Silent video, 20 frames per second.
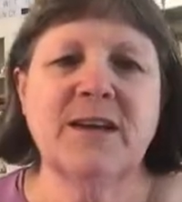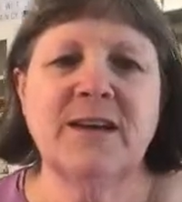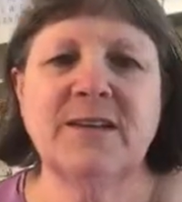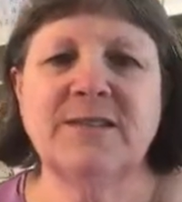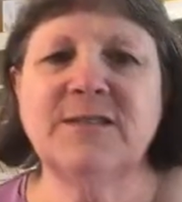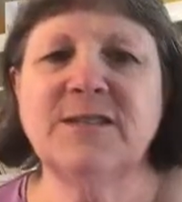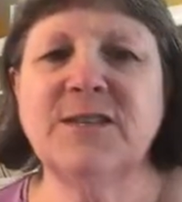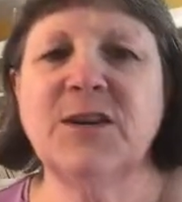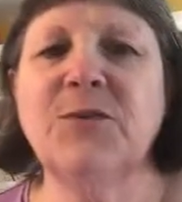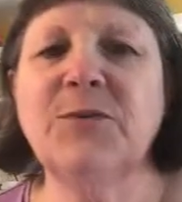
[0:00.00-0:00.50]

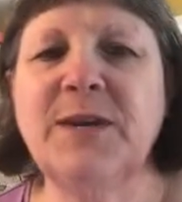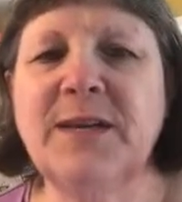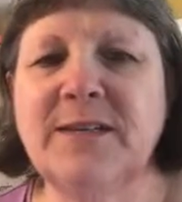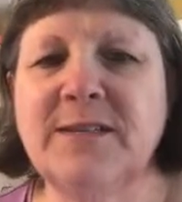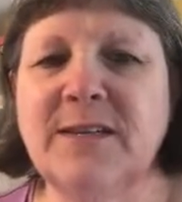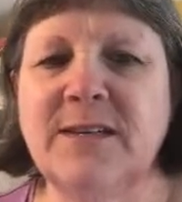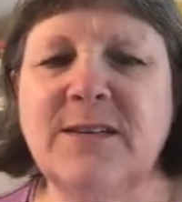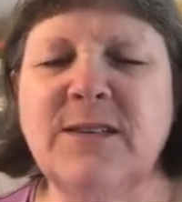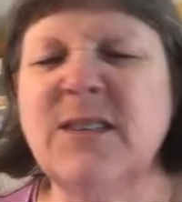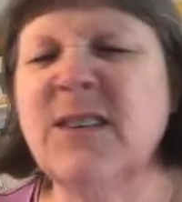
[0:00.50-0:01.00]
It's so
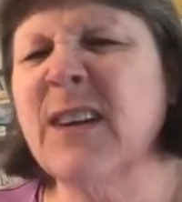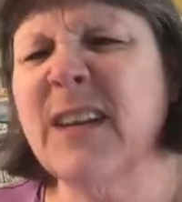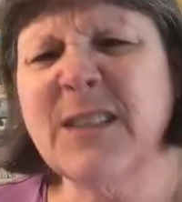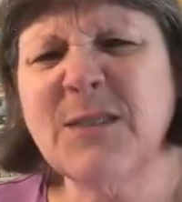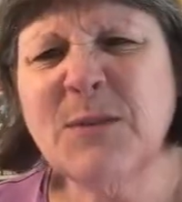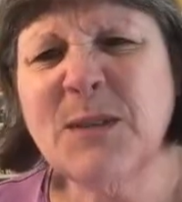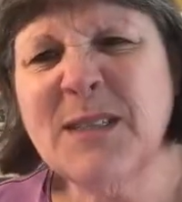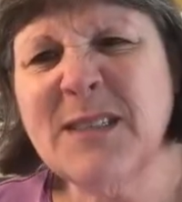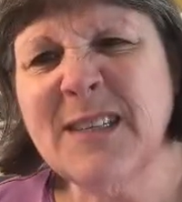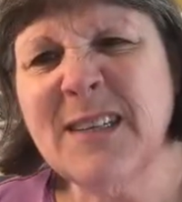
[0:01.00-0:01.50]
easy. Do you
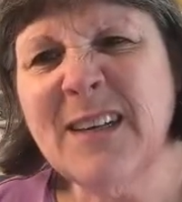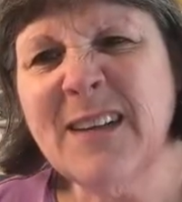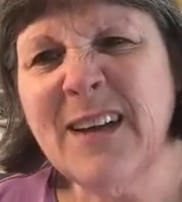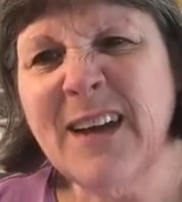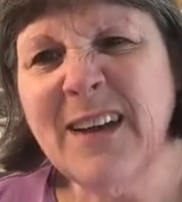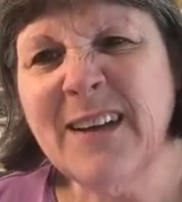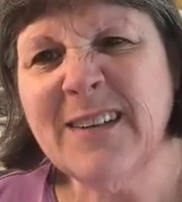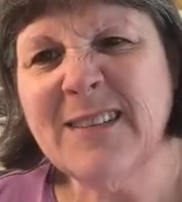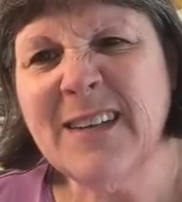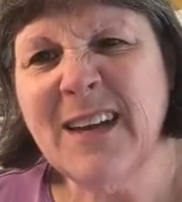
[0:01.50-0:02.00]
guys want to see it
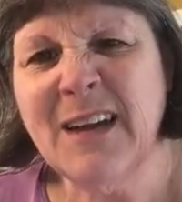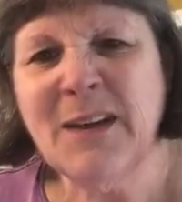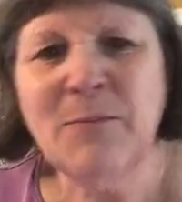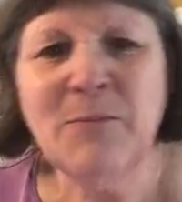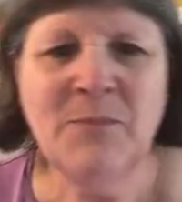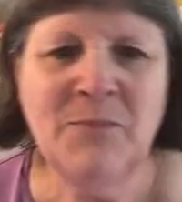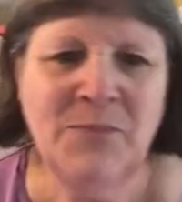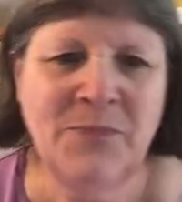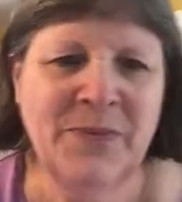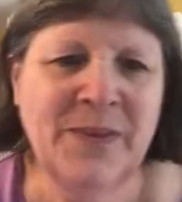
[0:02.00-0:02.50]
ahead of
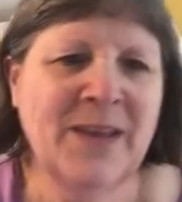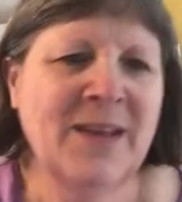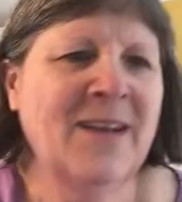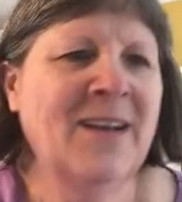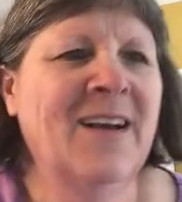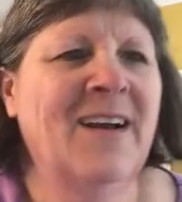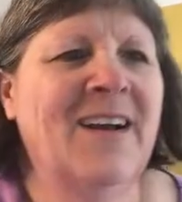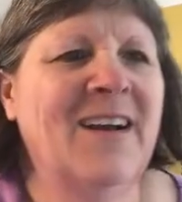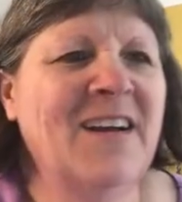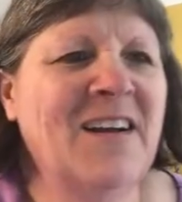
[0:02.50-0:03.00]
time?
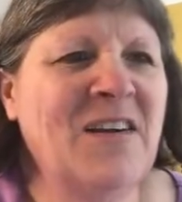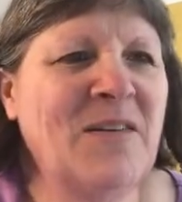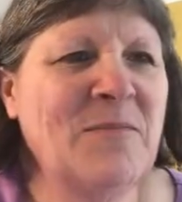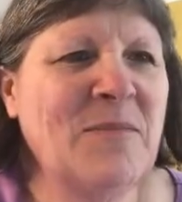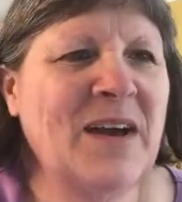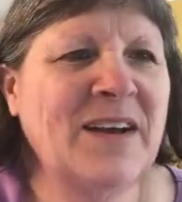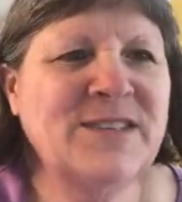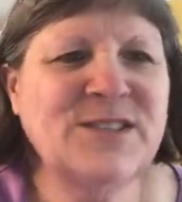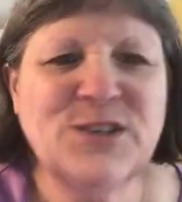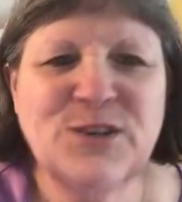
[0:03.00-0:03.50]

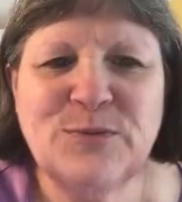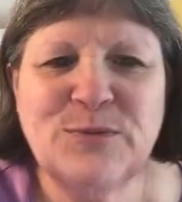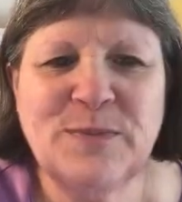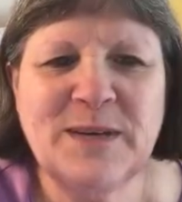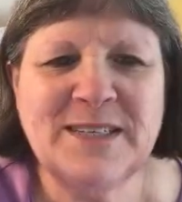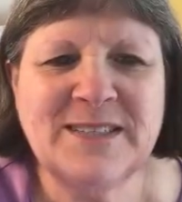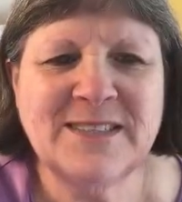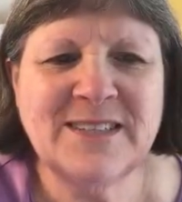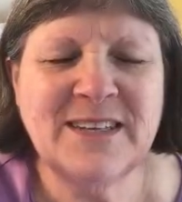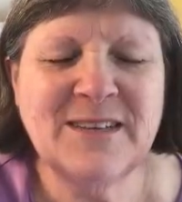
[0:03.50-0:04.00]
I showed
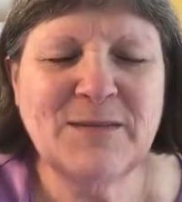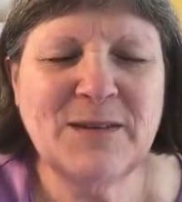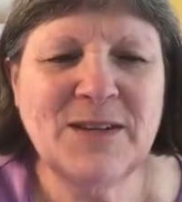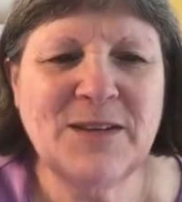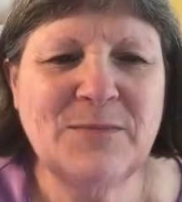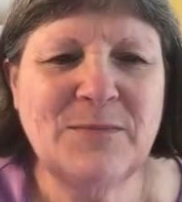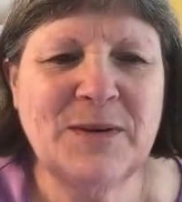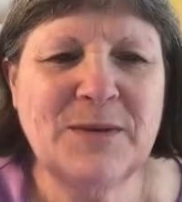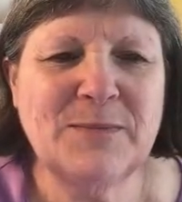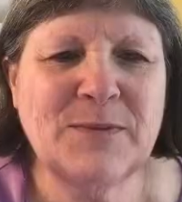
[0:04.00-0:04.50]
my Stamp
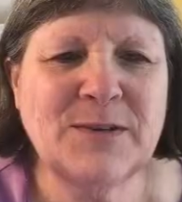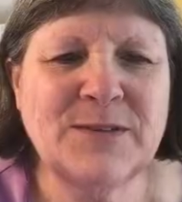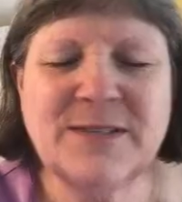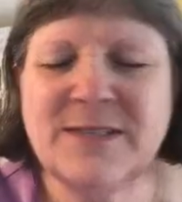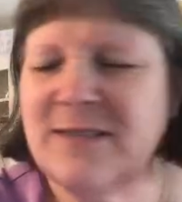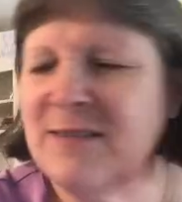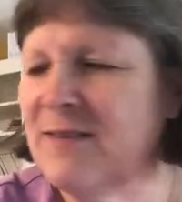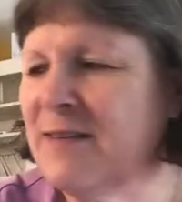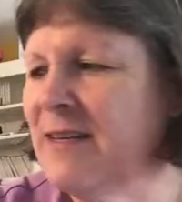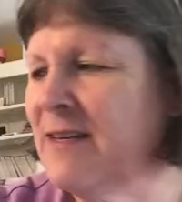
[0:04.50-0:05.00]
Club
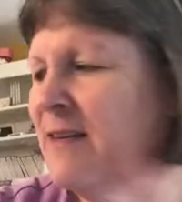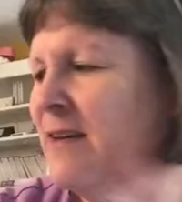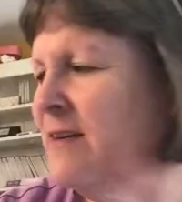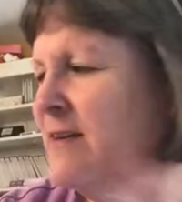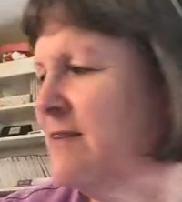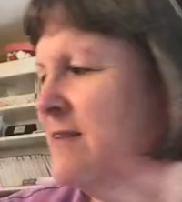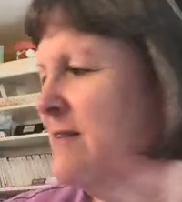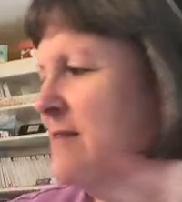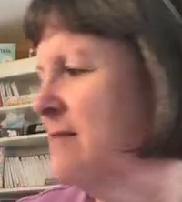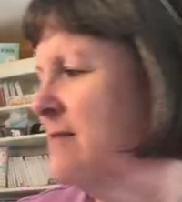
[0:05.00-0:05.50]
members
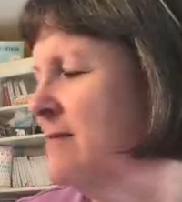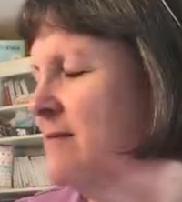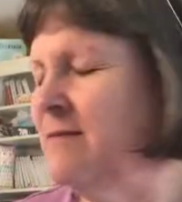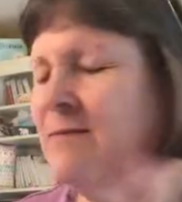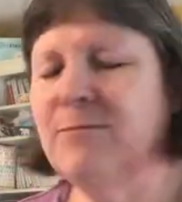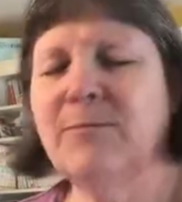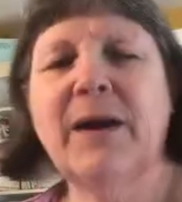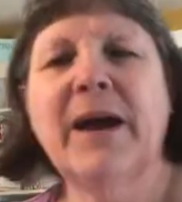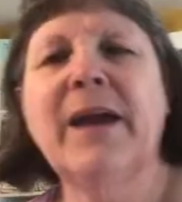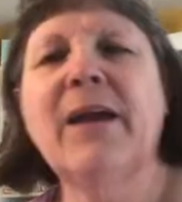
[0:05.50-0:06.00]

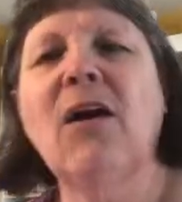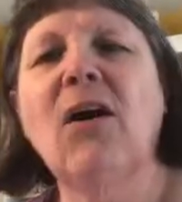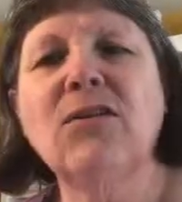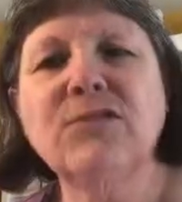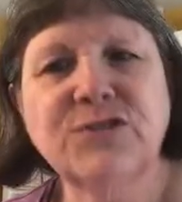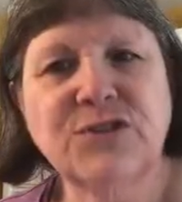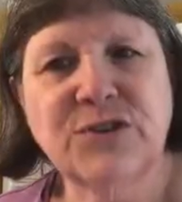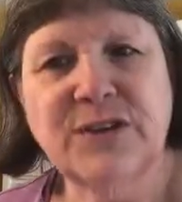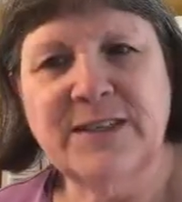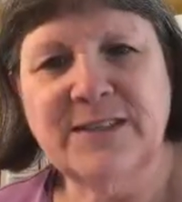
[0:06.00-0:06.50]
my
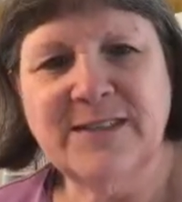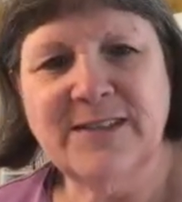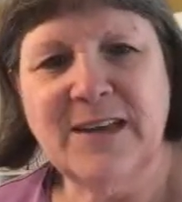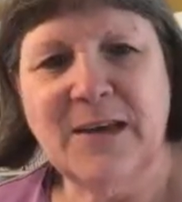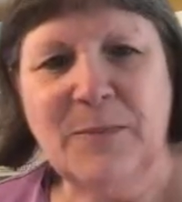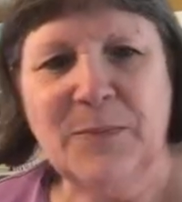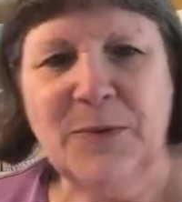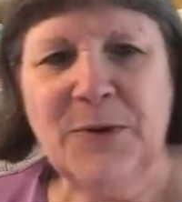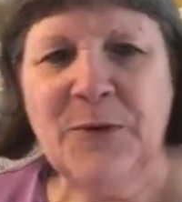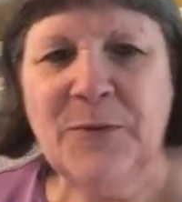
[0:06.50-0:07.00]
alternate
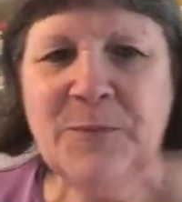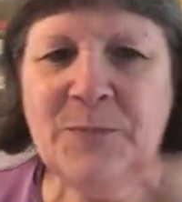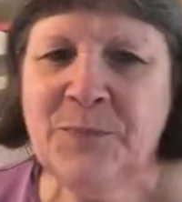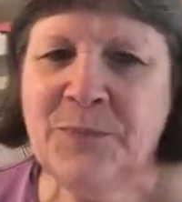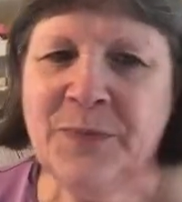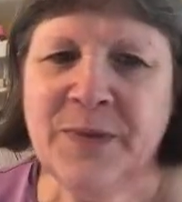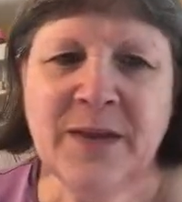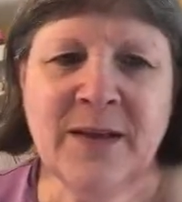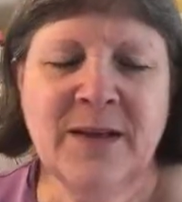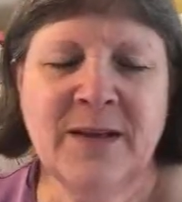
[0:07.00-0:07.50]
sample.
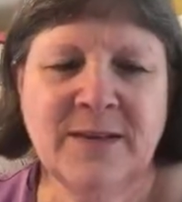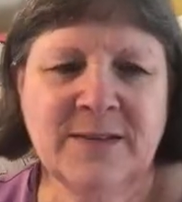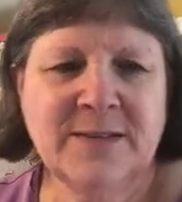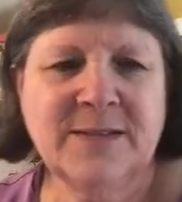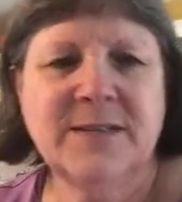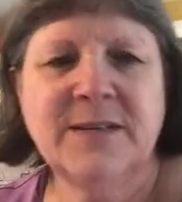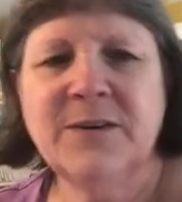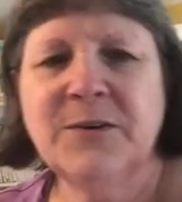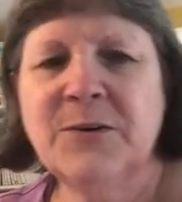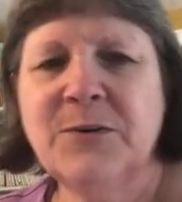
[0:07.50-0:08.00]

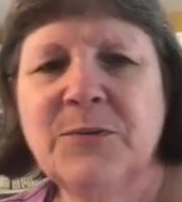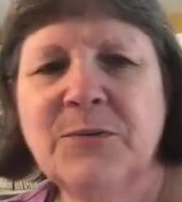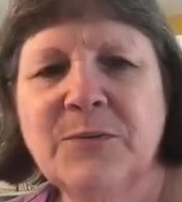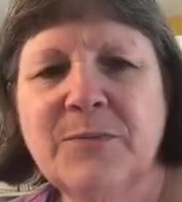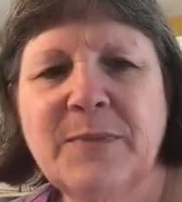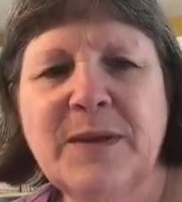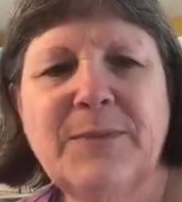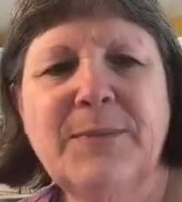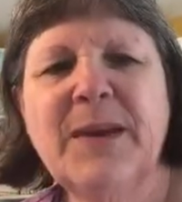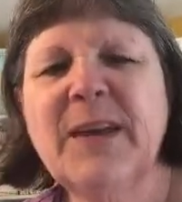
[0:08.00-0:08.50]
So
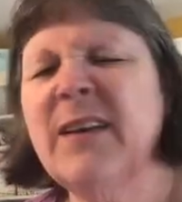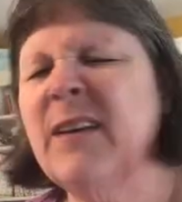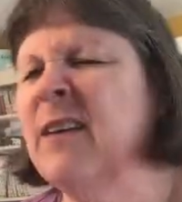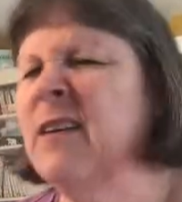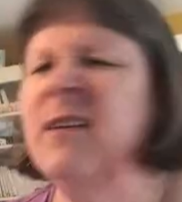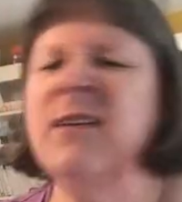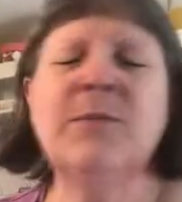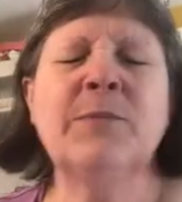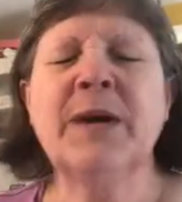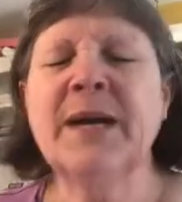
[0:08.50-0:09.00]
maybe
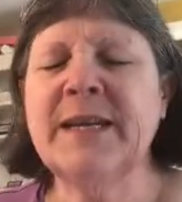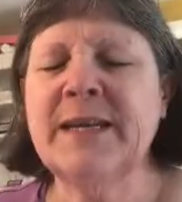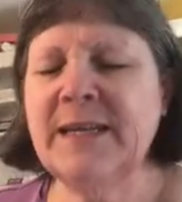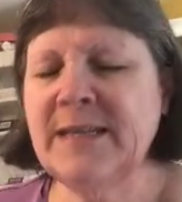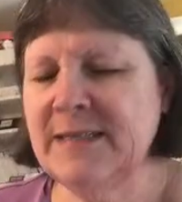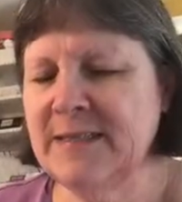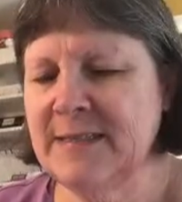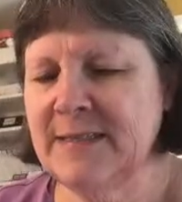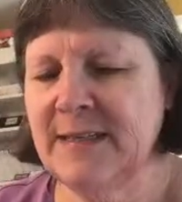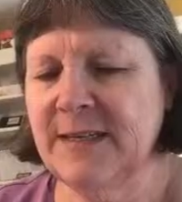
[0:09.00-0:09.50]
you might
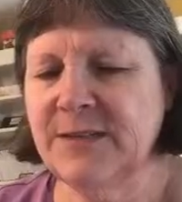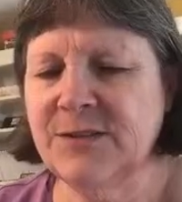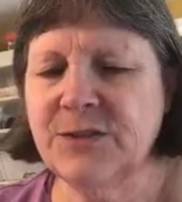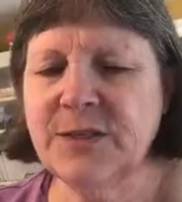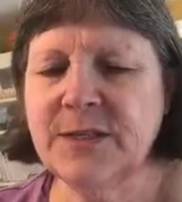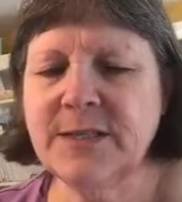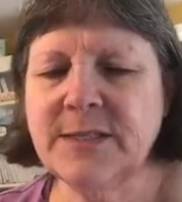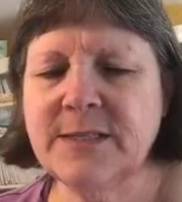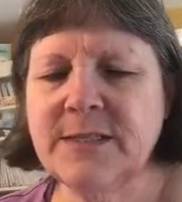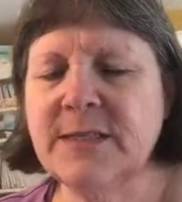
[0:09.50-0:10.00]
need to see it
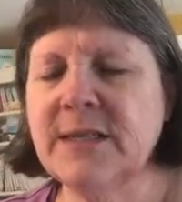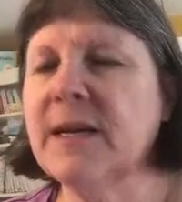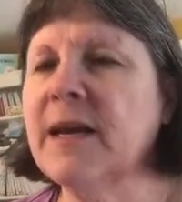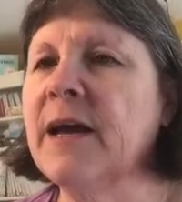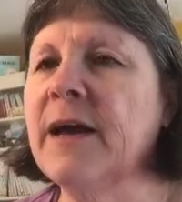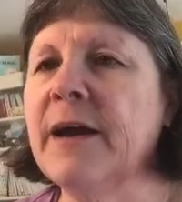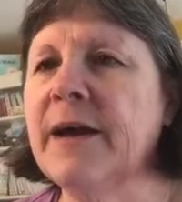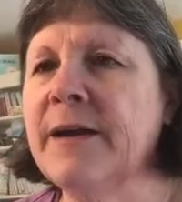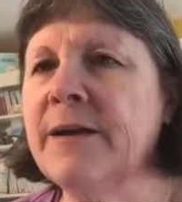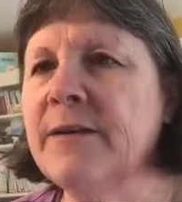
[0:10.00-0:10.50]
just to
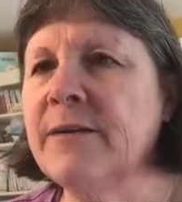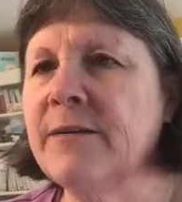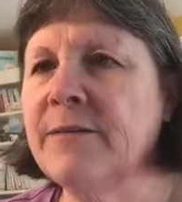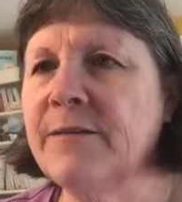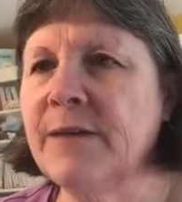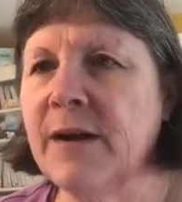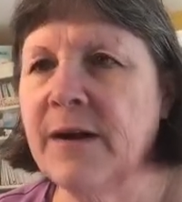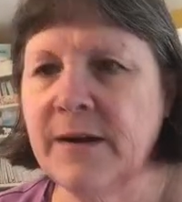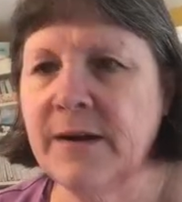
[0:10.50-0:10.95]
kind of